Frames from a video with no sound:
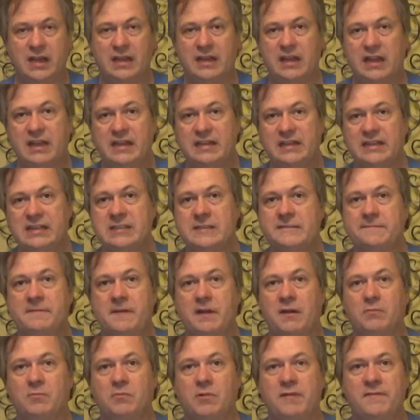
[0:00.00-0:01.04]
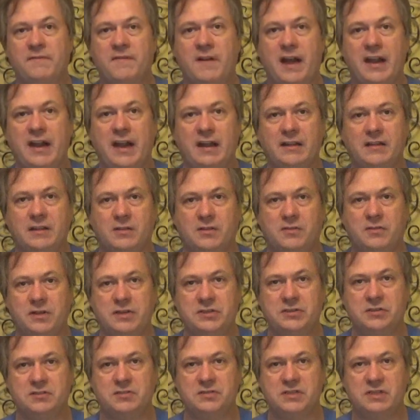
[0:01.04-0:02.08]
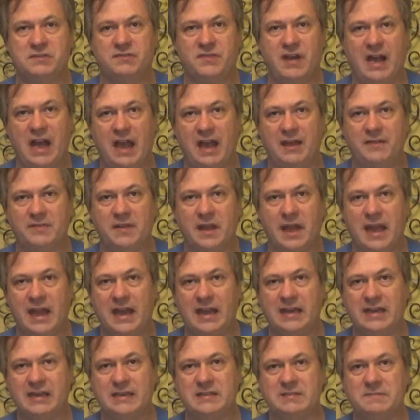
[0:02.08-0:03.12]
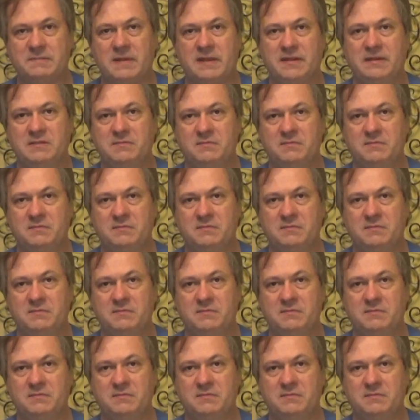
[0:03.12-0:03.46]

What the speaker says: In this film, we find out the creature survived and it's been